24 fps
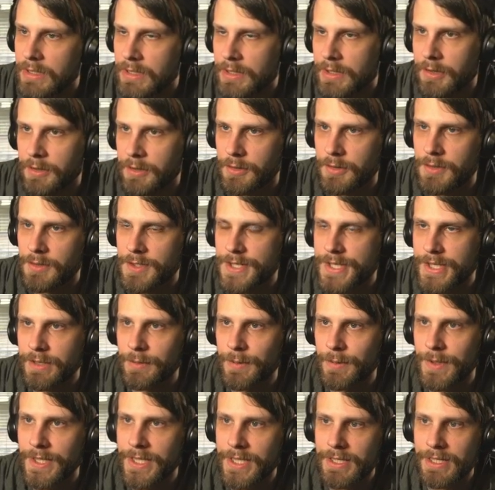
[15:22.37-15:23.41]
Crucially,
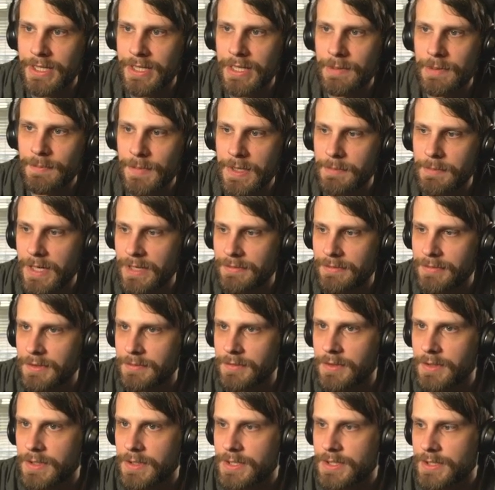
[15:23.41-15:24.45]
we need to keep them off of
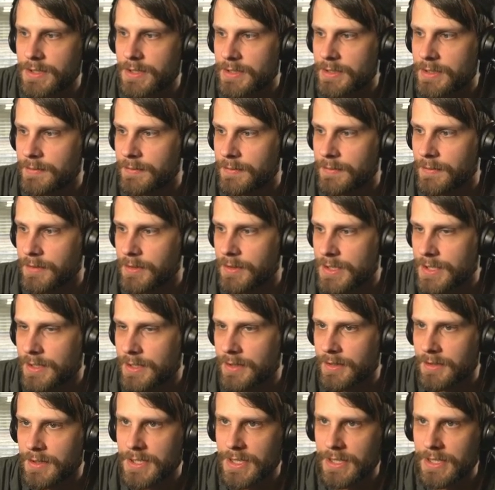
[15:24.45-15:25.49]
creatures for as
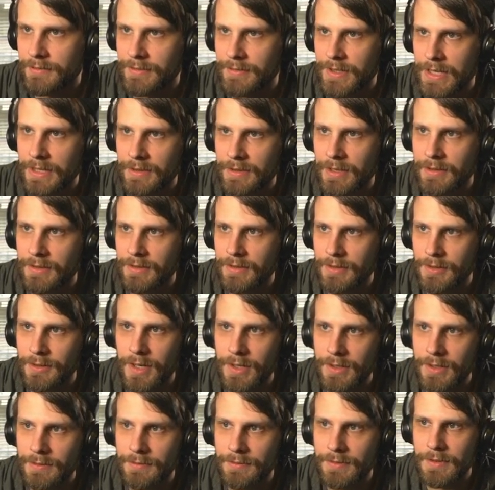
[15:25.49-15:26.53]
long as they've got that
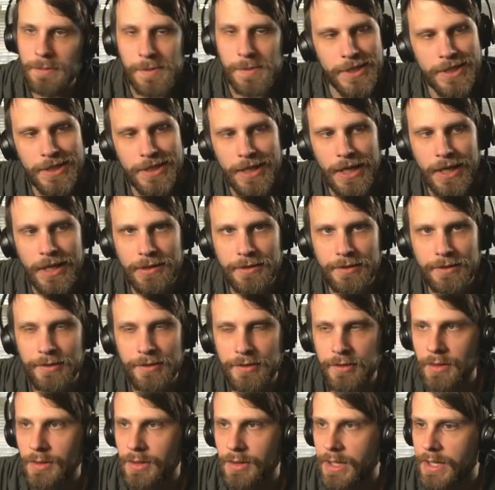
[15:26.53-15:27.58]
Necrotic Fumes in hand.
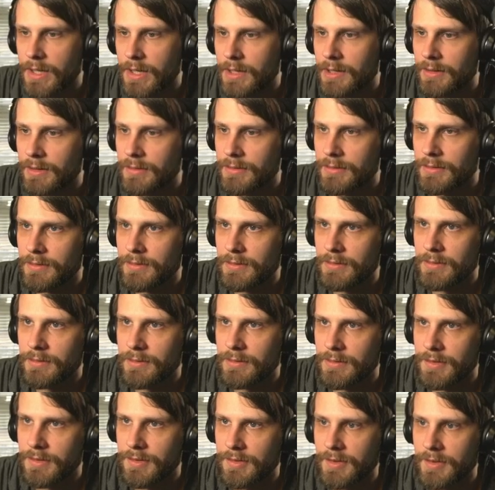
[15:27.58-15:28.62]
So, like,
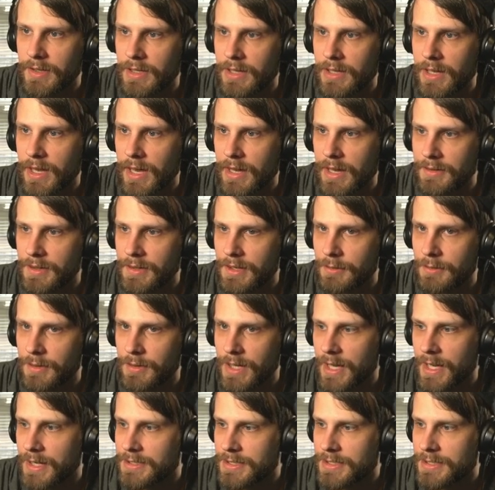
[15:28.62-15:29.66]
seeing how they
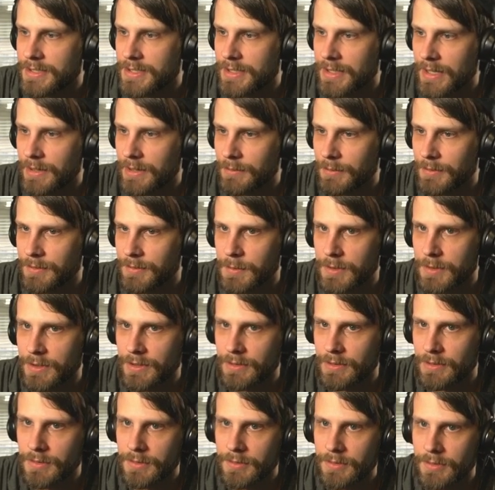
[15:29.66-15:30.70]
reacted to that was pretty
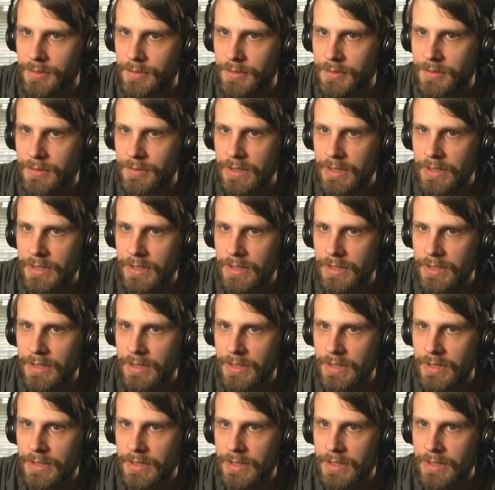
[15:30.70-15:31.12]
crucial.